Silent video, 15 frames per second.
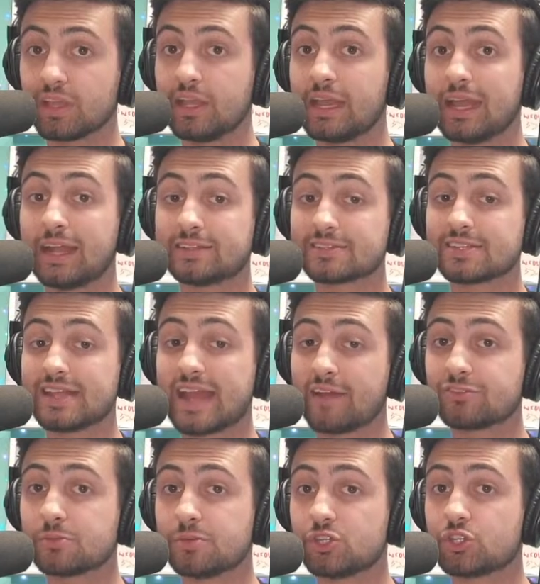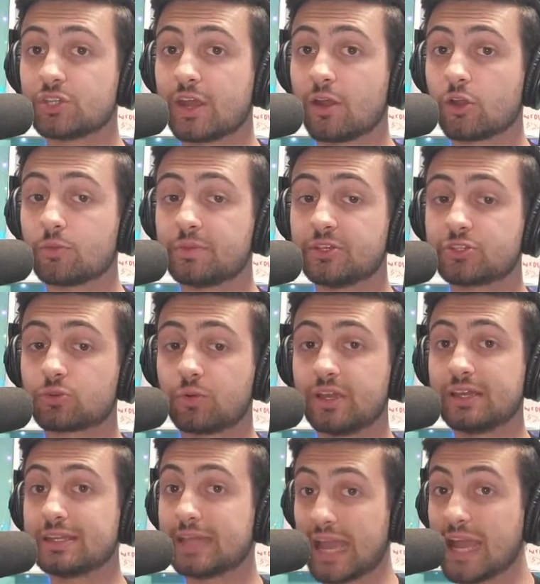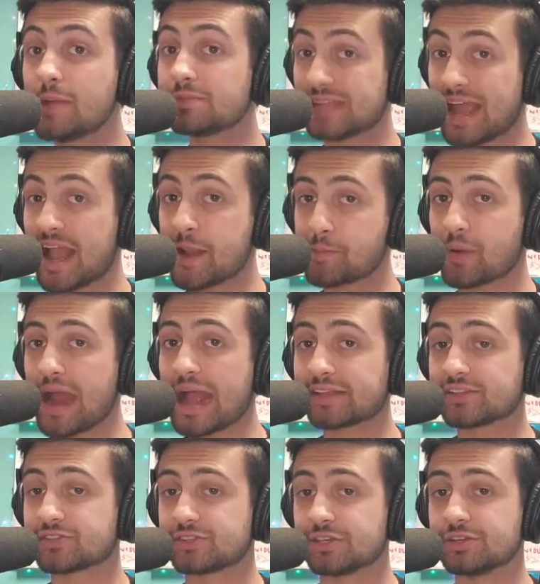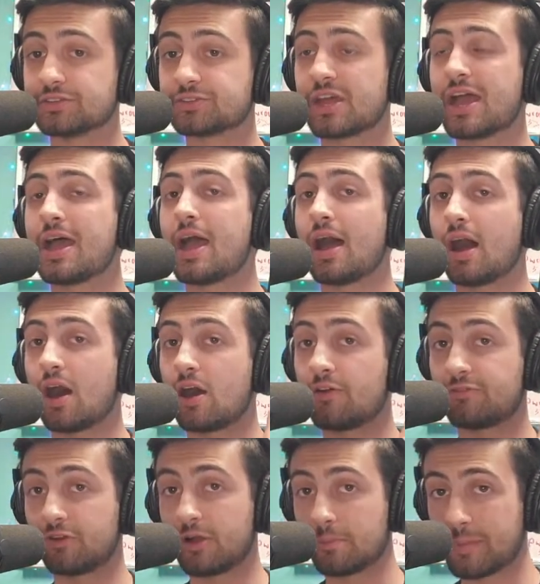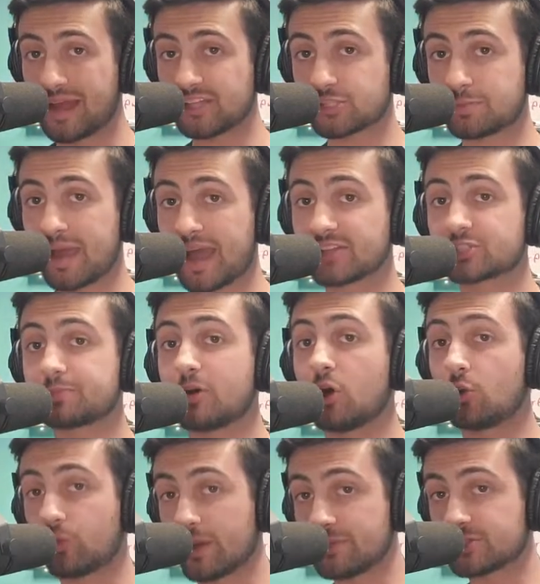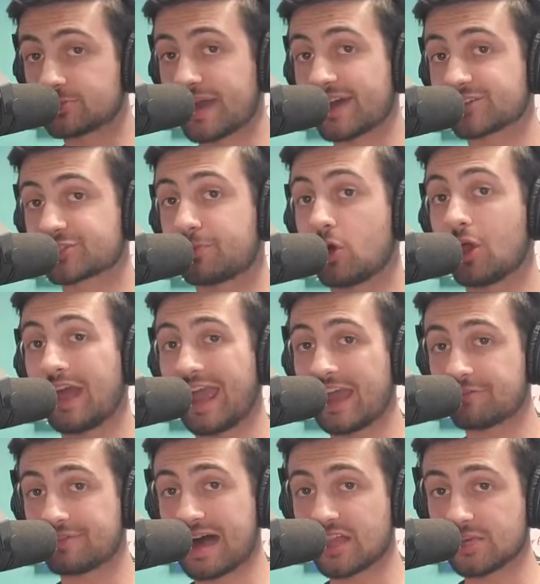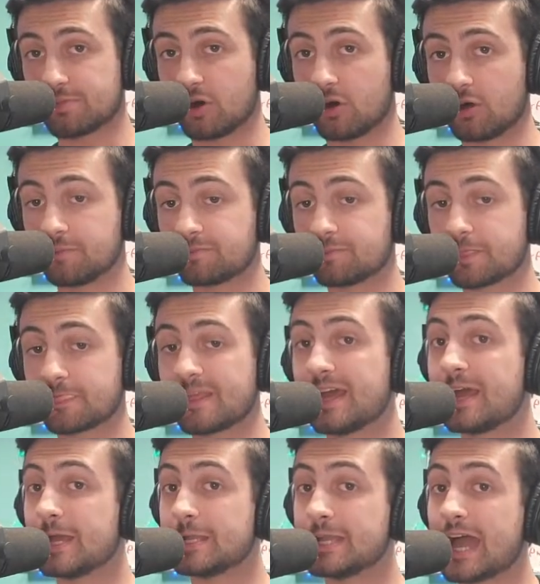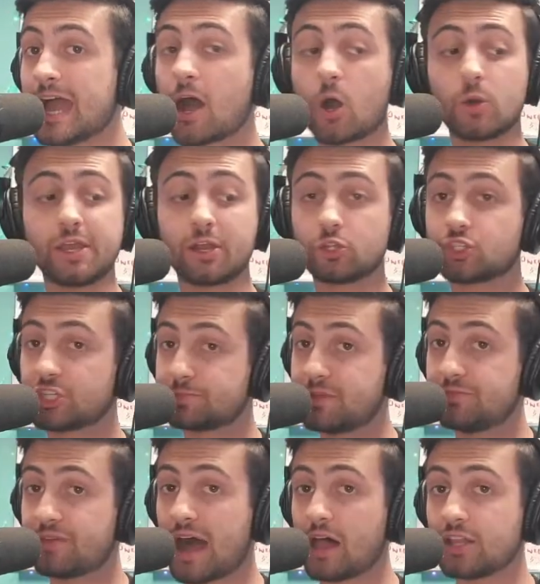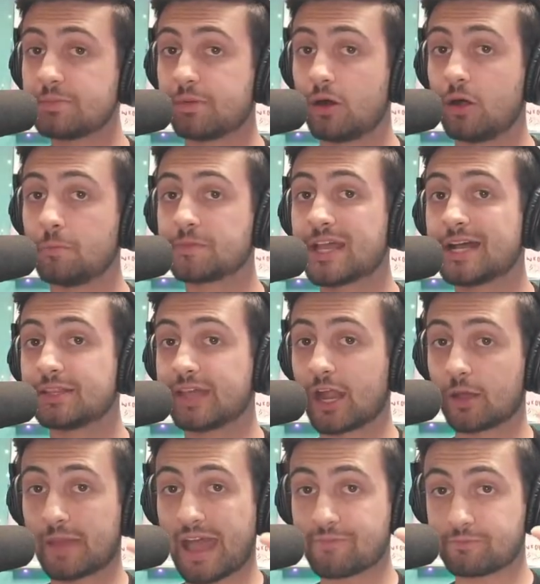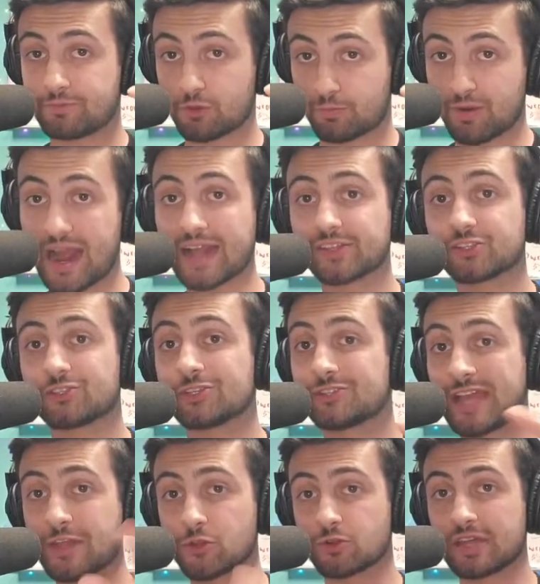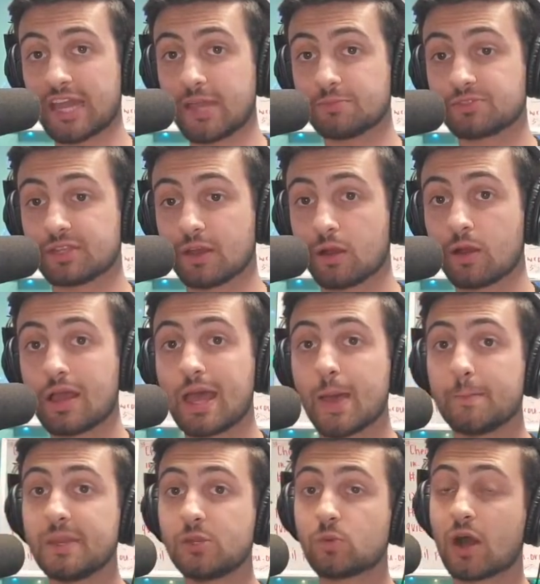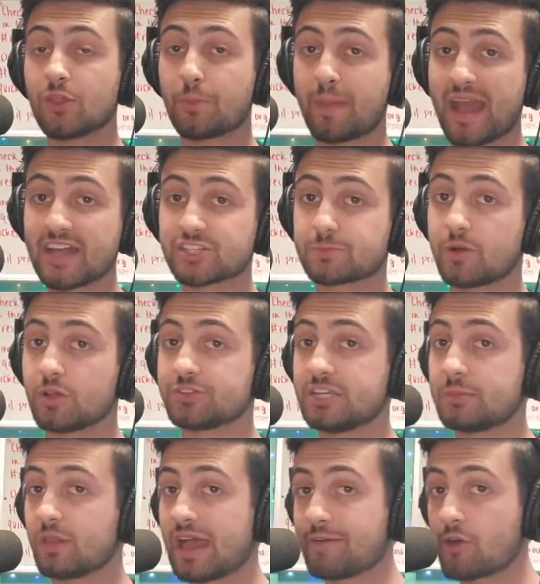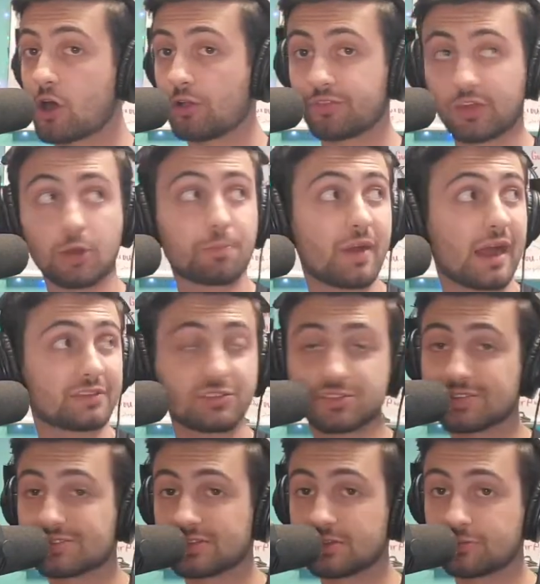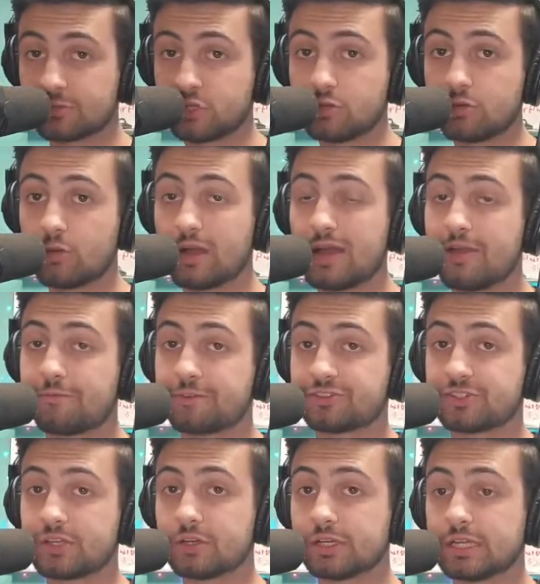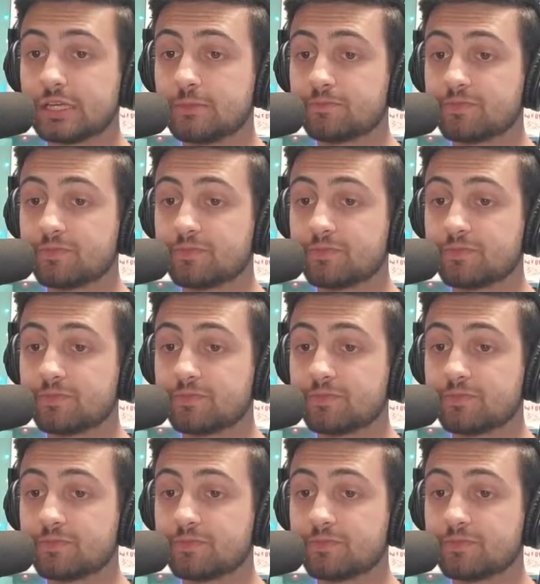It doesn't have to be shared between games and practices of men's basketball, women's basketball, and volleyball. Now it'll just be volleyball that'll have their practices and their games there. Meanwhile, the basketball team will have all of their practices in the new facility